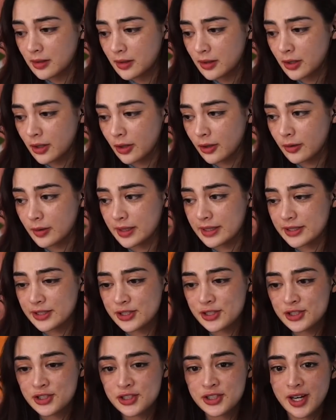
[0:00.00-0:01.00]
Holy
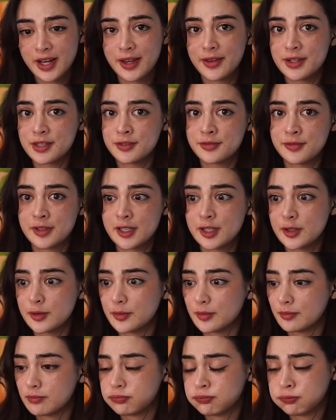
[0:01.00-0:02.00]
shit, this
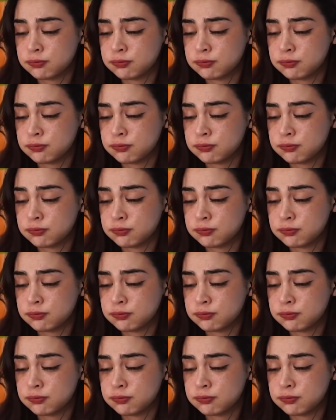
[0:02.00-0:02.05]
film.